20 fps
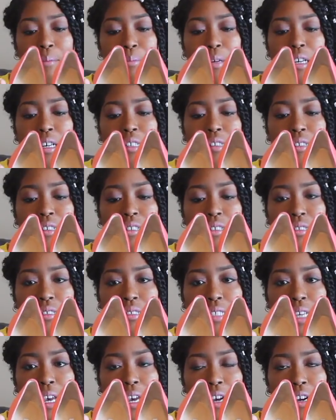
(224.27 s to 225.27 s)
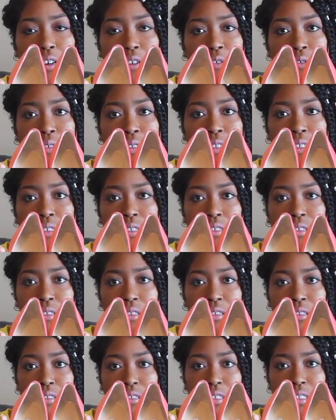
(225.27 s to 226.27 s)
But this is how
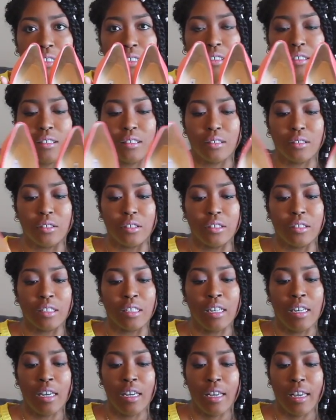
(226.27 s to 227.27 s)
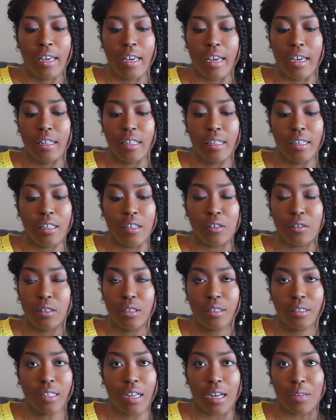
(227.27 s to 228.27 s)
these look and the heel
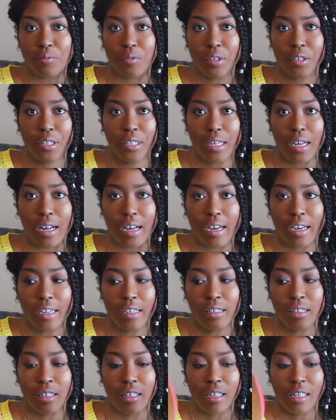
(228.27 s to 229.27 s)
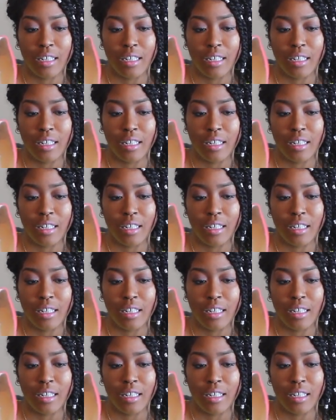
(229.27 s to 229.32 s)
is not very high.